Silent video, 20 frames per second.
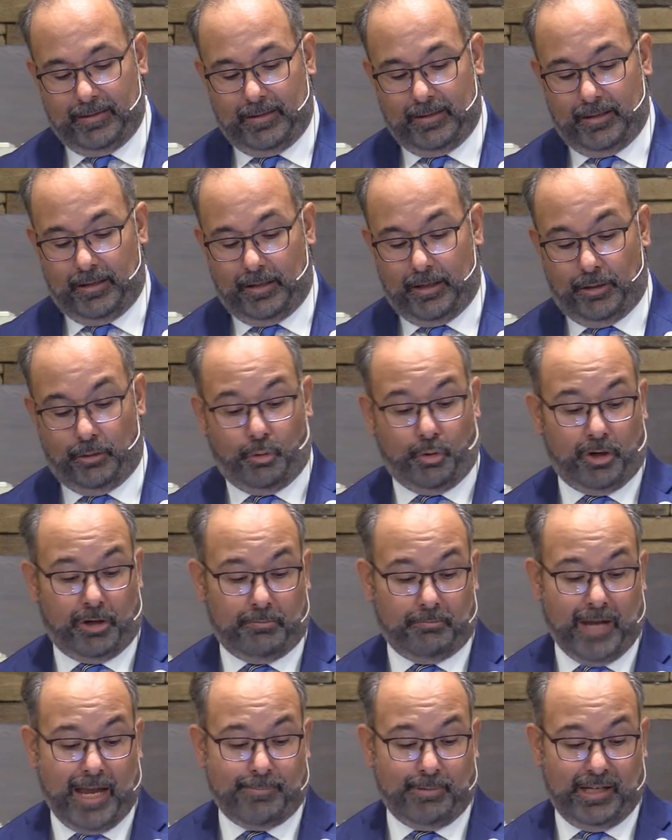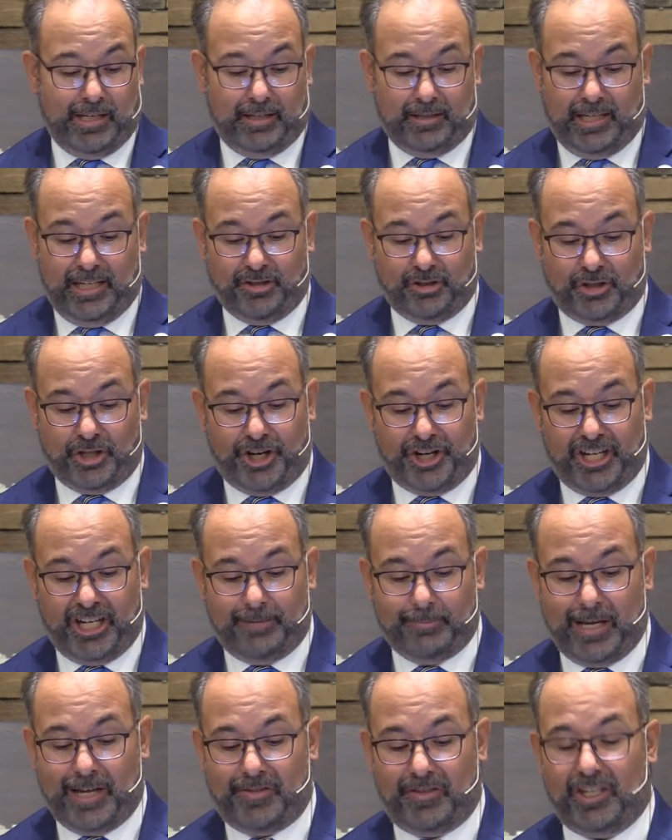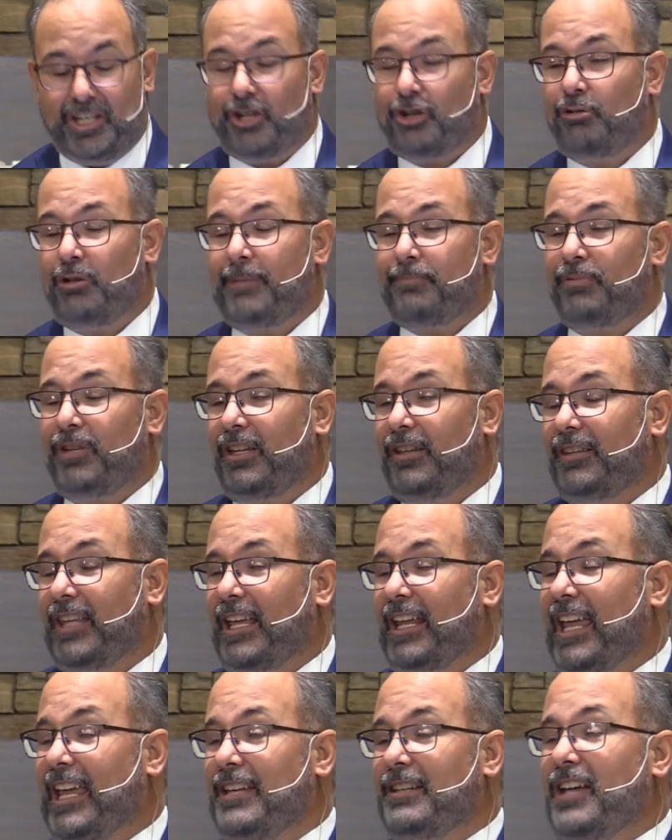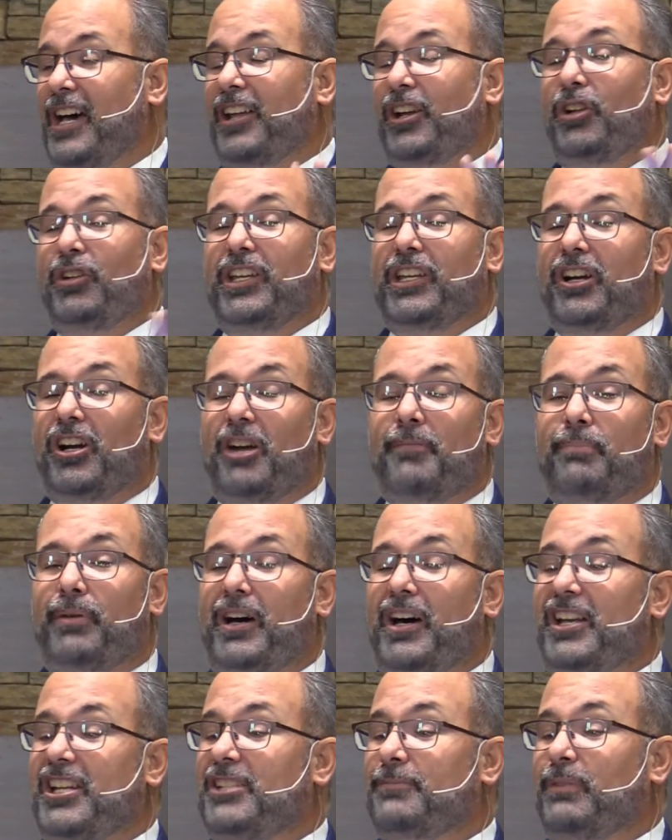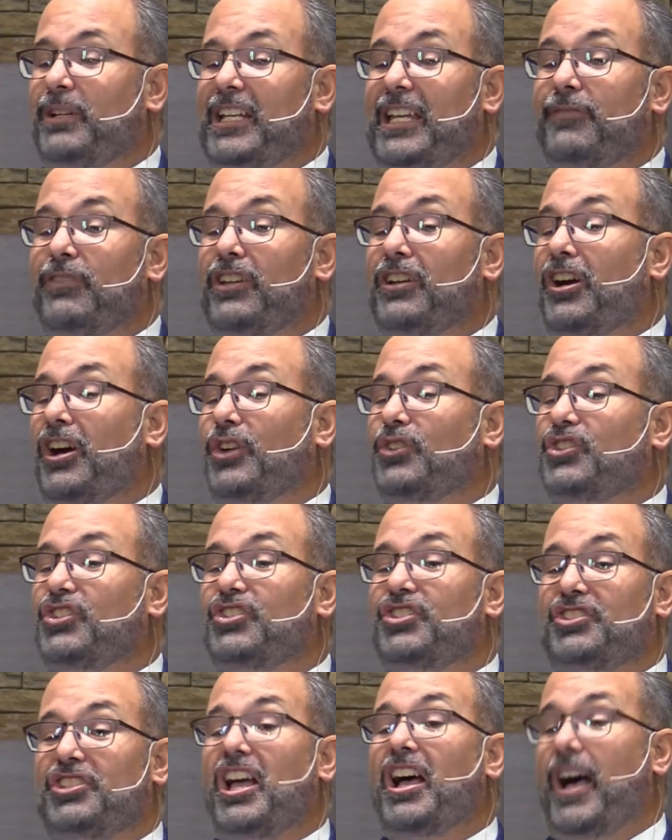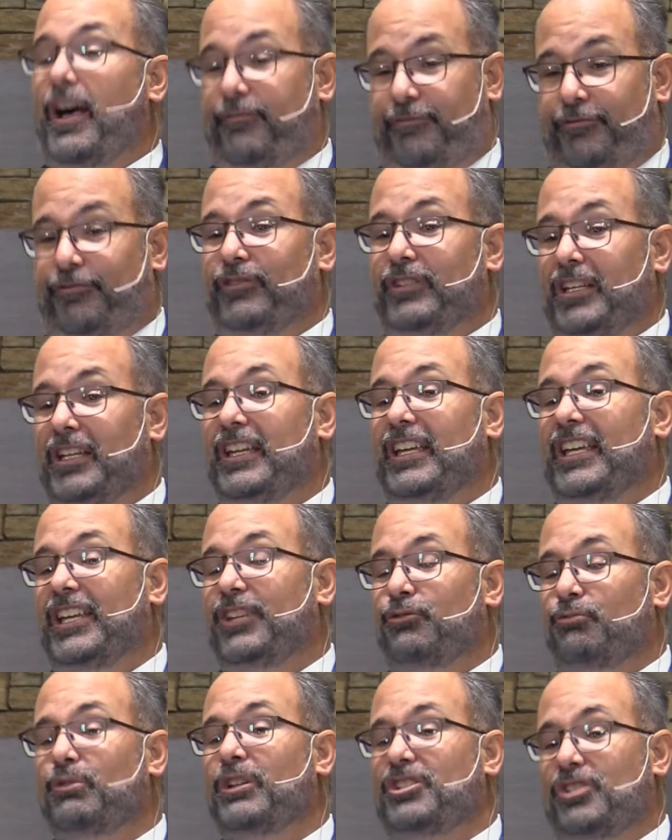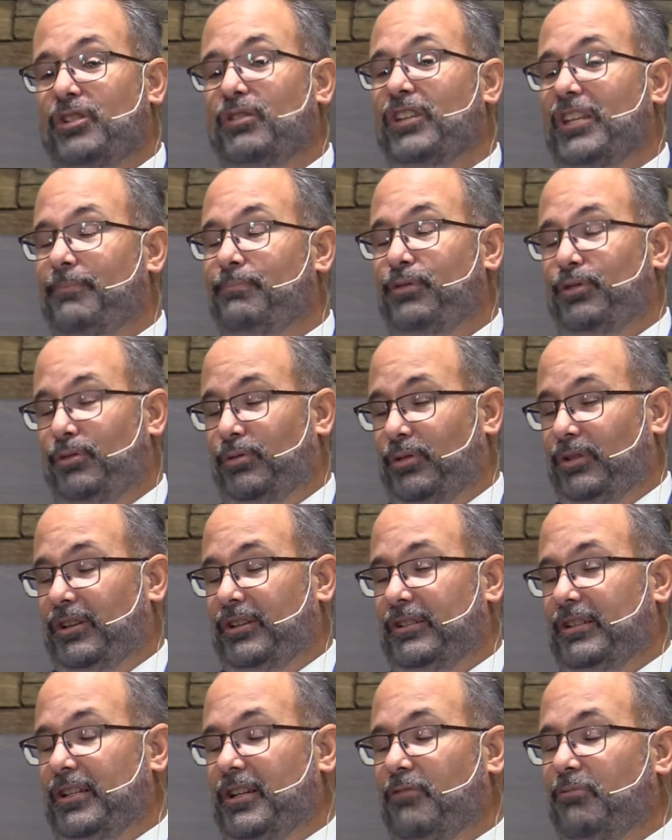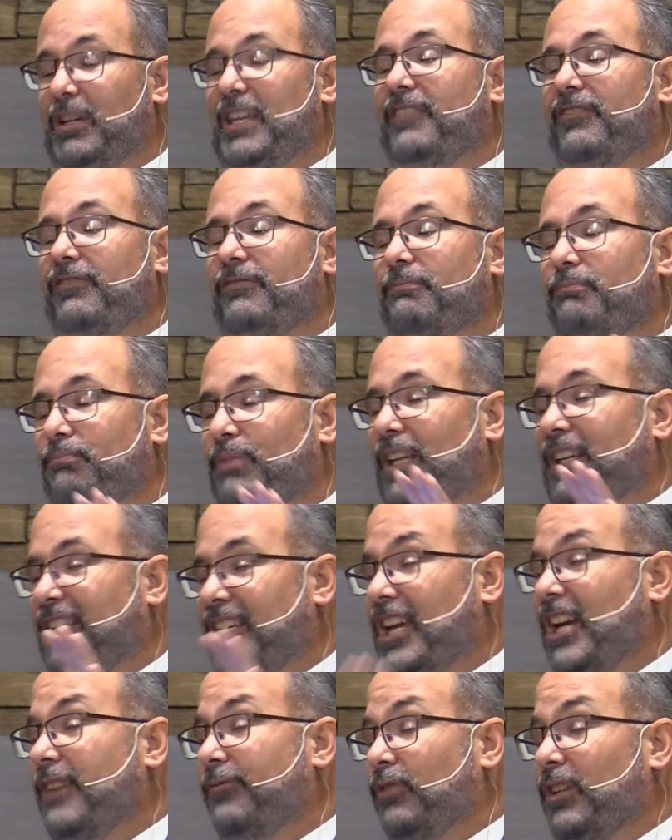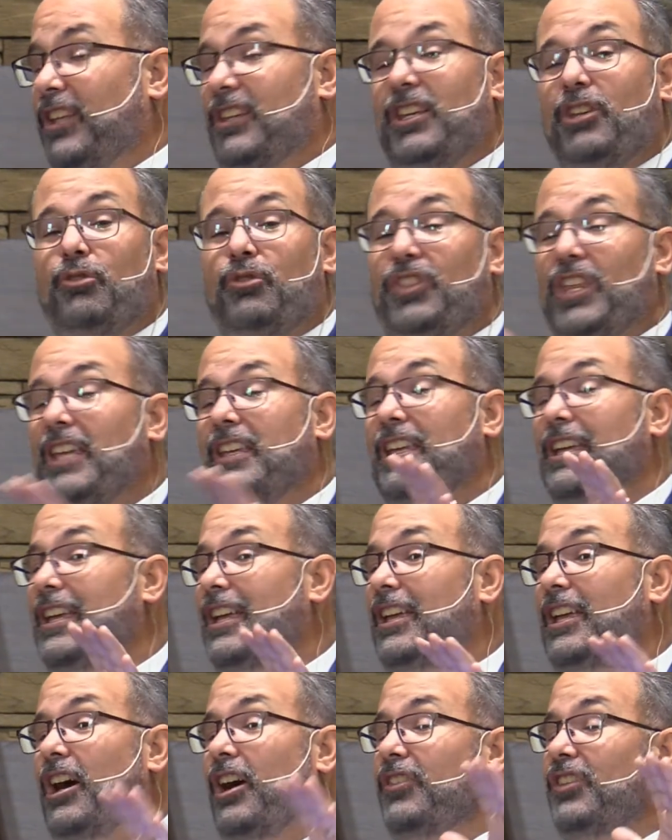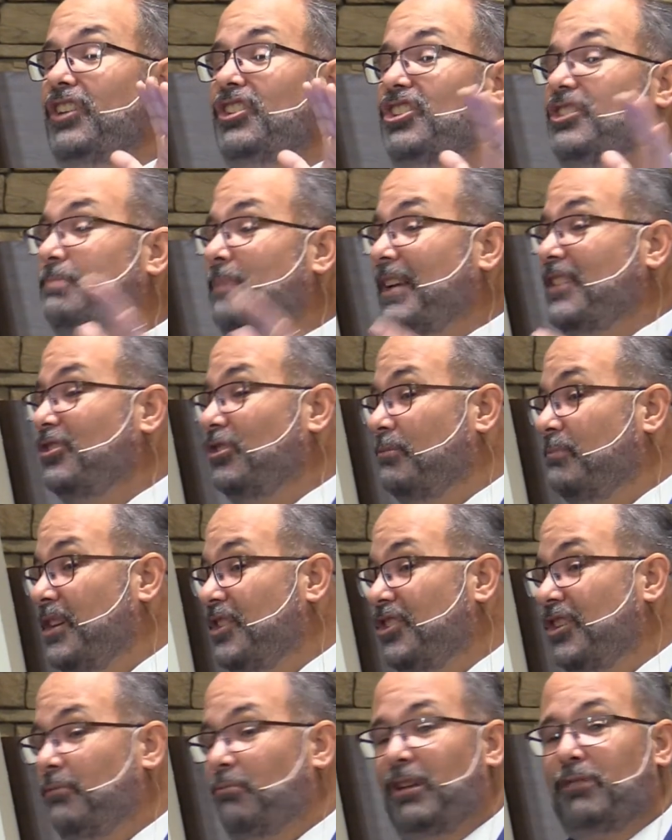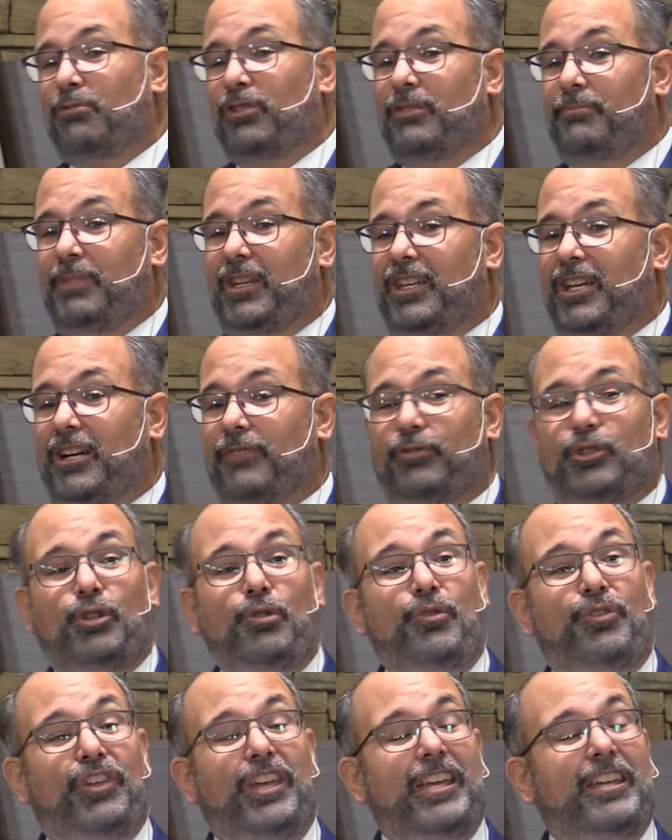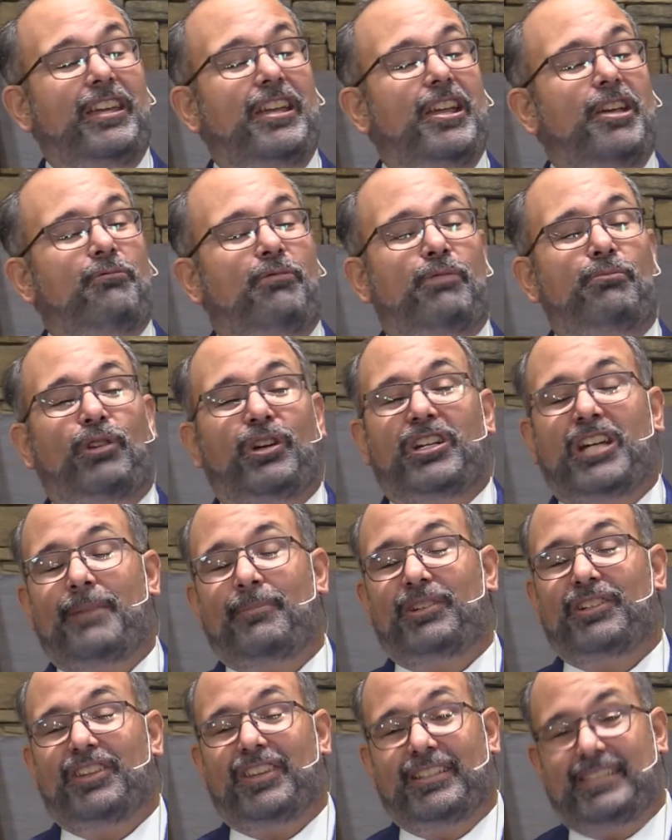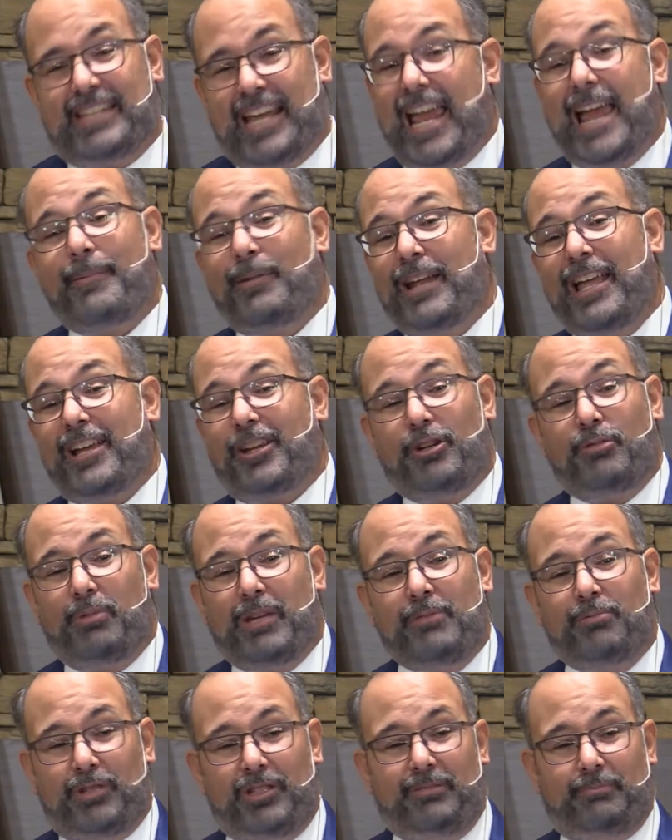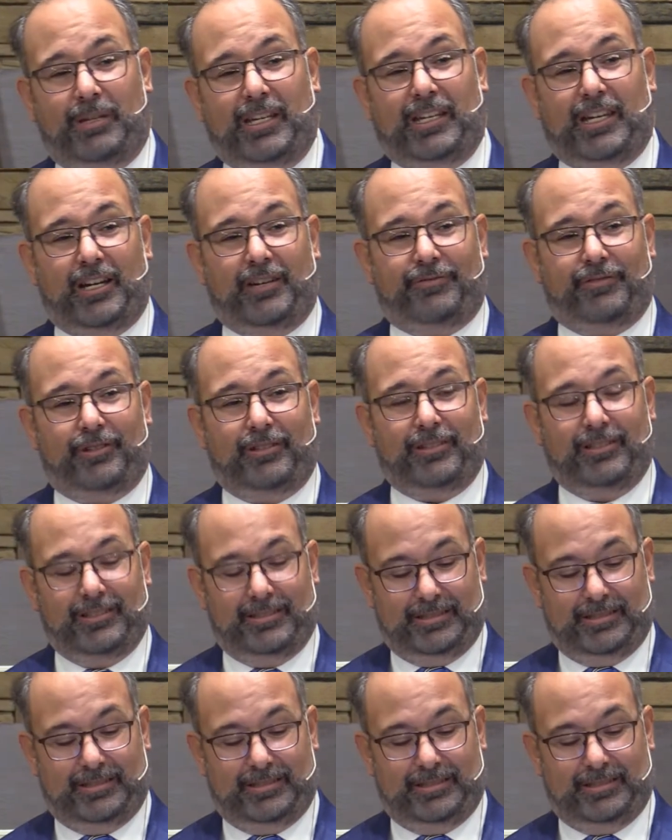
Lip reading: Or maybe he's talking about the equipment, that, hey, not only our bodies, but even our stuff is ritually pure. We have been careful. You think on this special mission we wouldn't be careful? You think when we're coming to the tabernacle we wouldn't be careful?